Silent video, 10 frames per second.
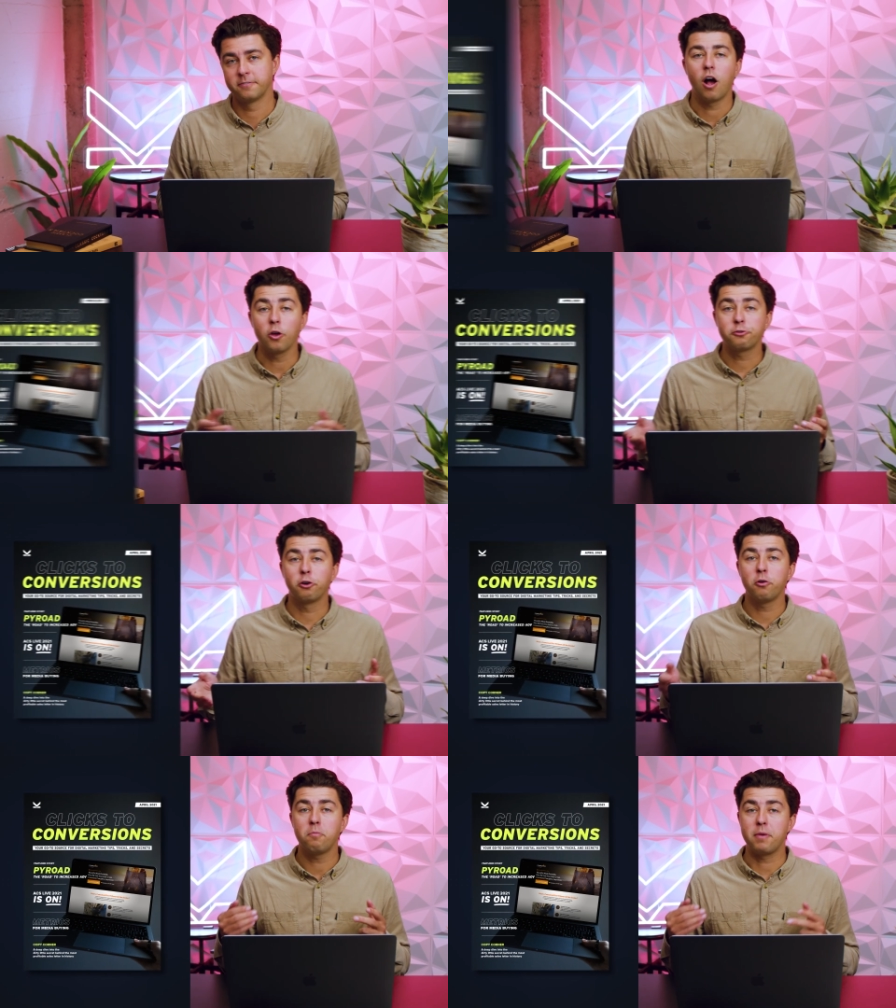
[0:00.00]

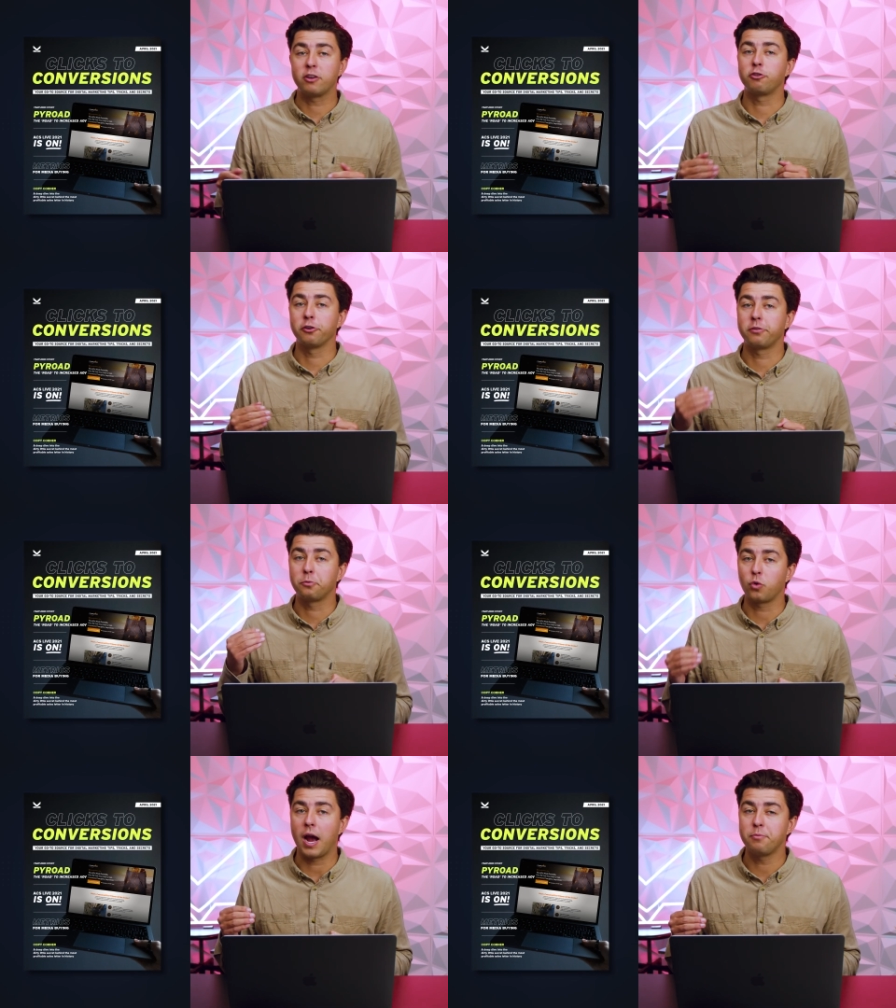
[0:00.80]
Also, make sure to
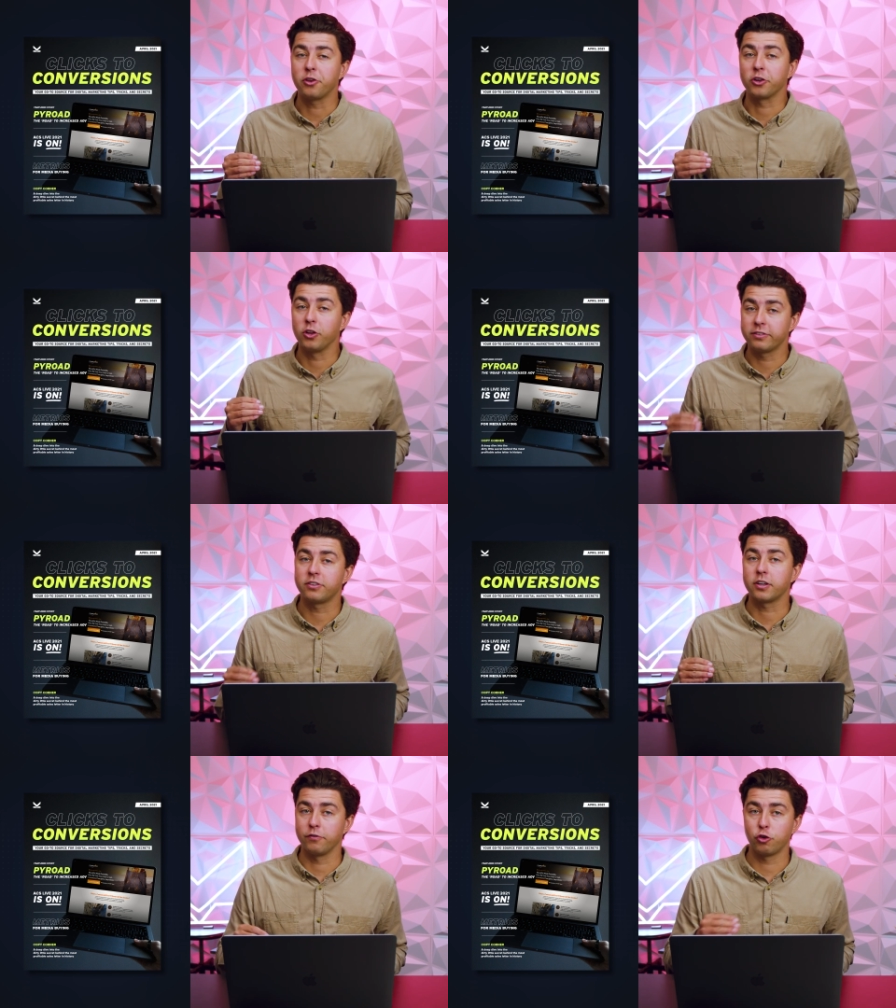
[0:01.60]
subscribe to the Clicks to
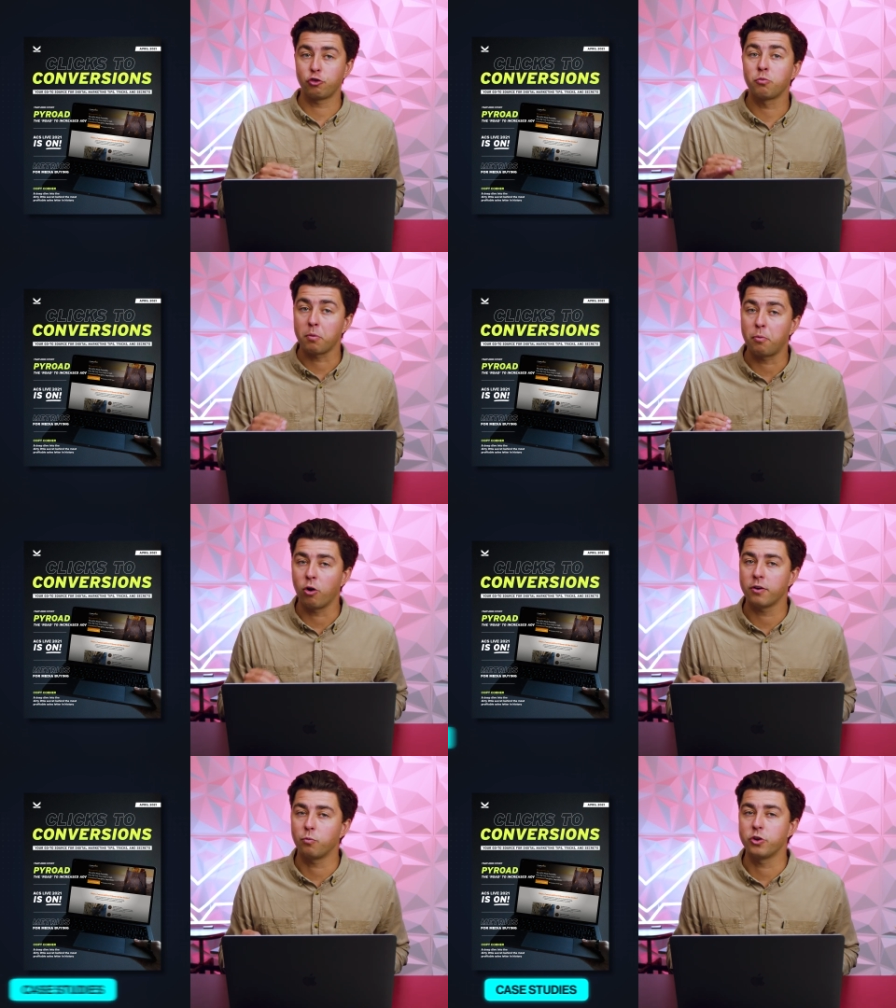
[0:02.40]
Conversions
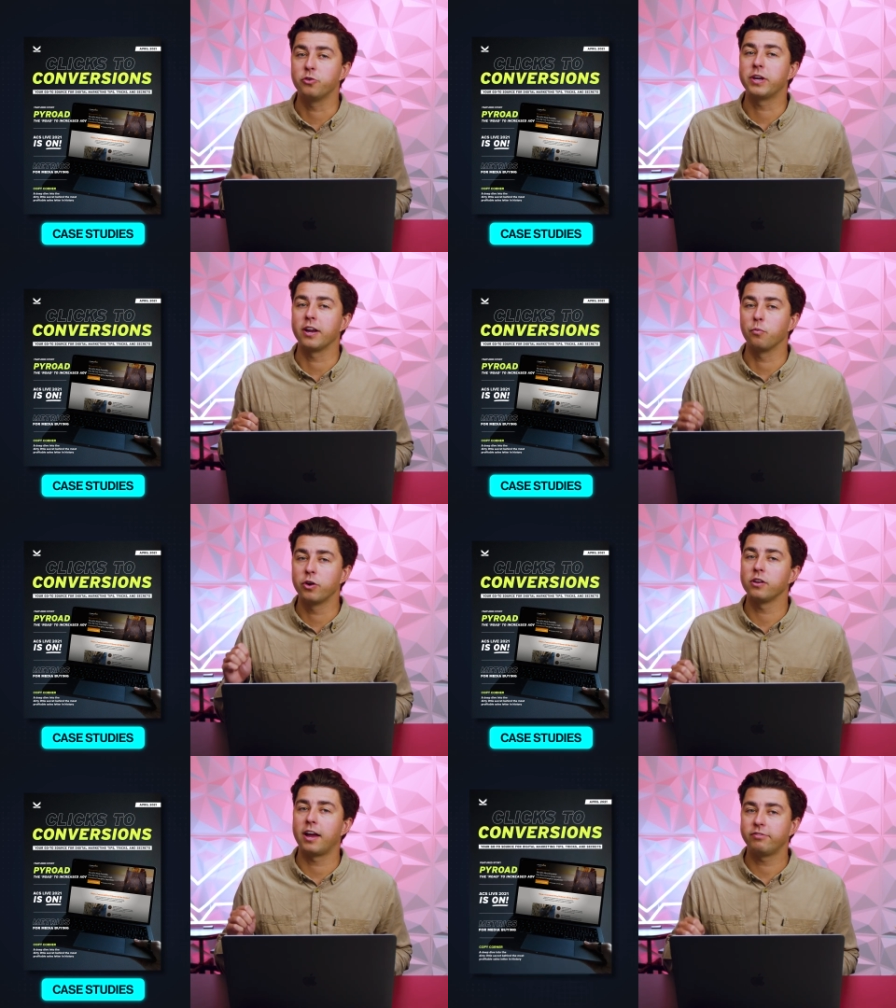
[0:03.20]
report where you get
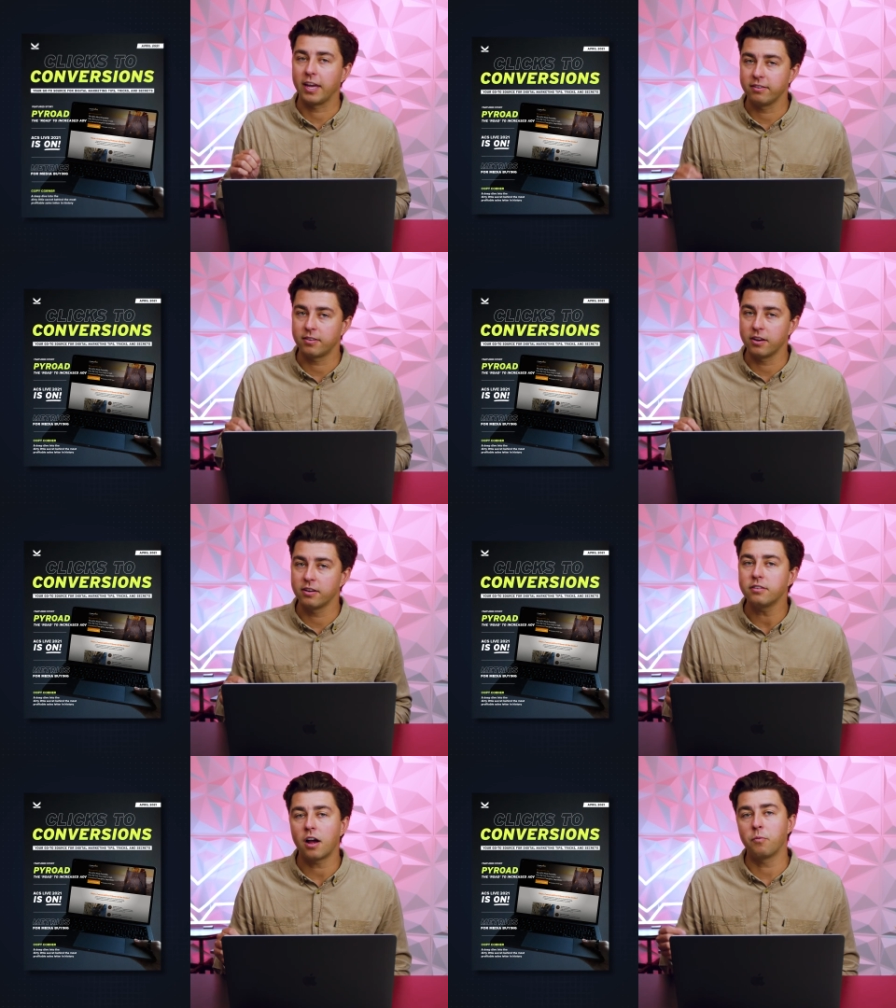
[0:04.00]
real life case
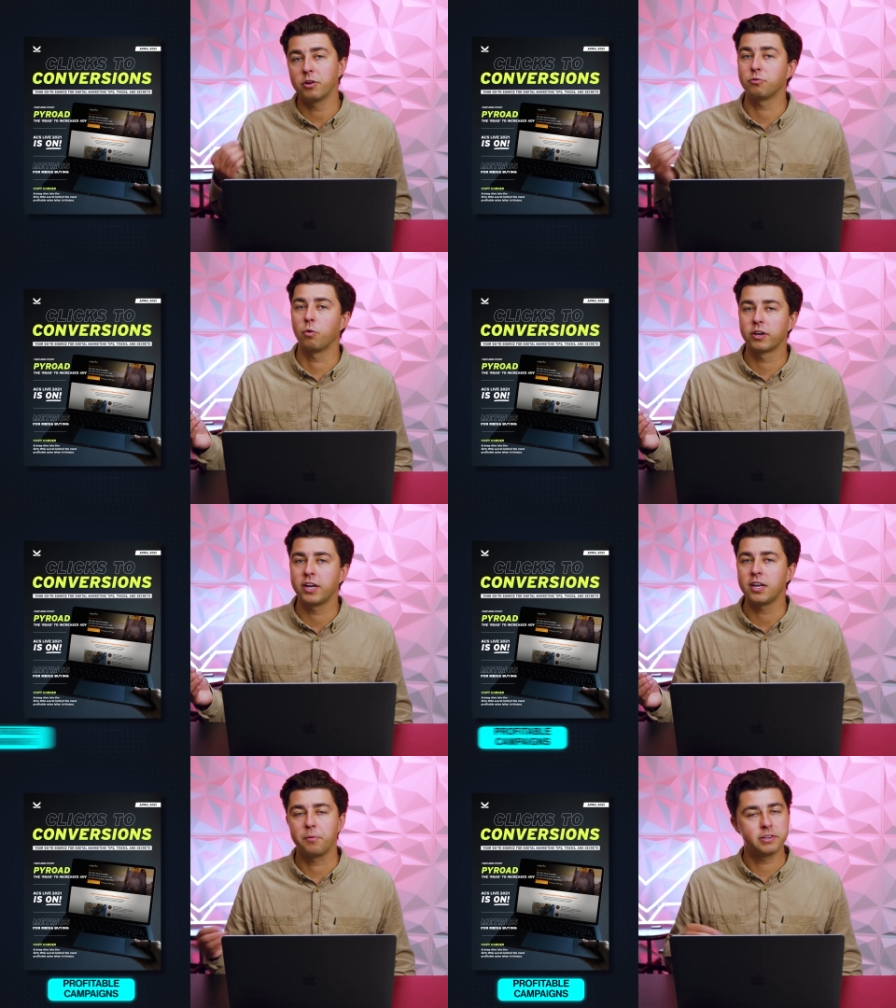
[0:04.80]
studies on what's
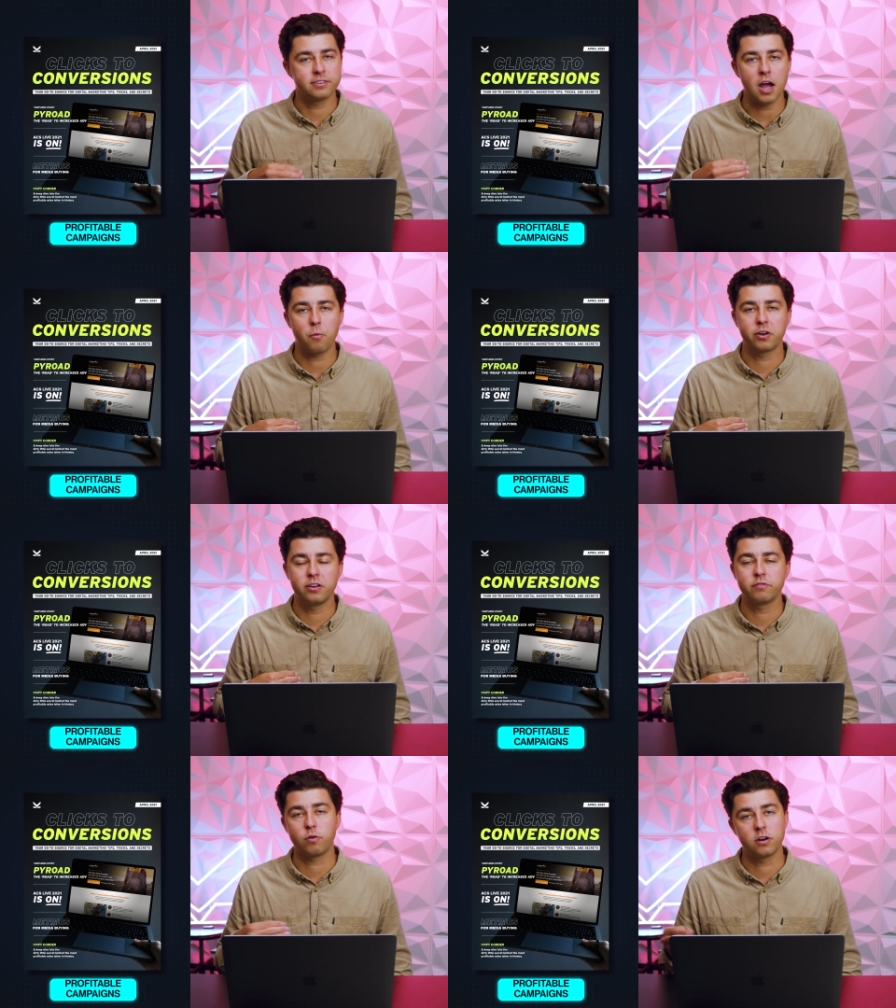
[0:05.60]
working and what's not
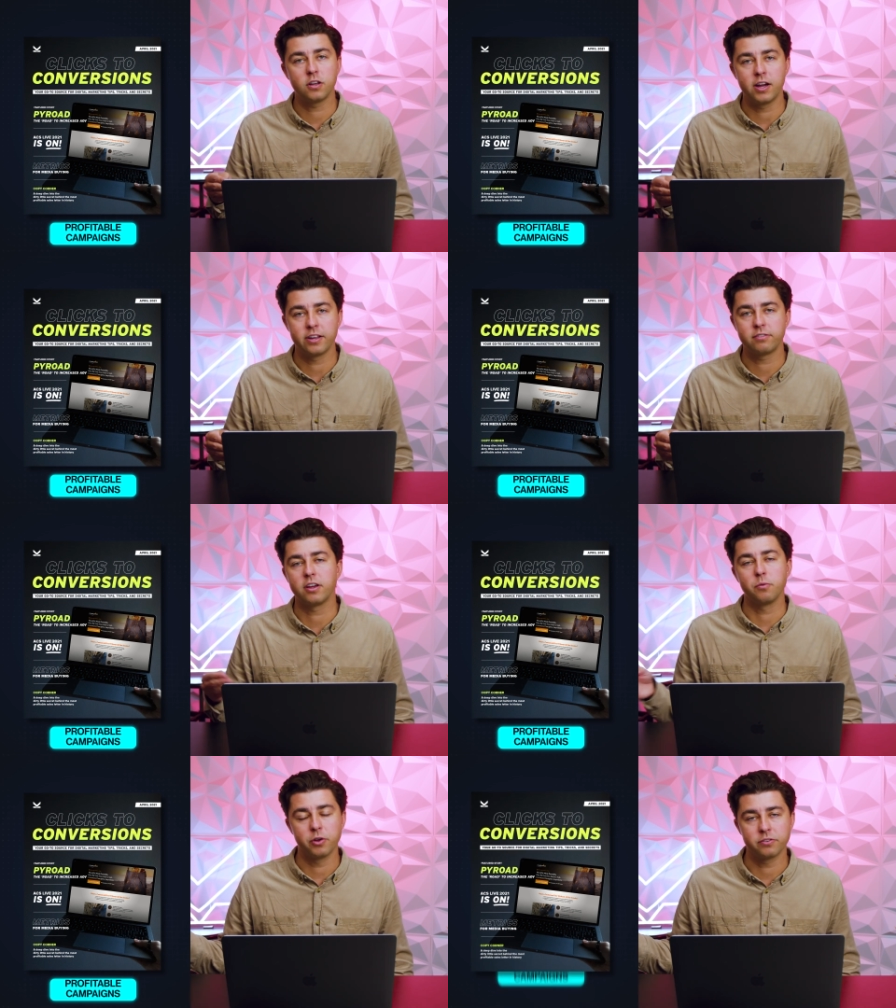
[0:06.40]
working for our clients in real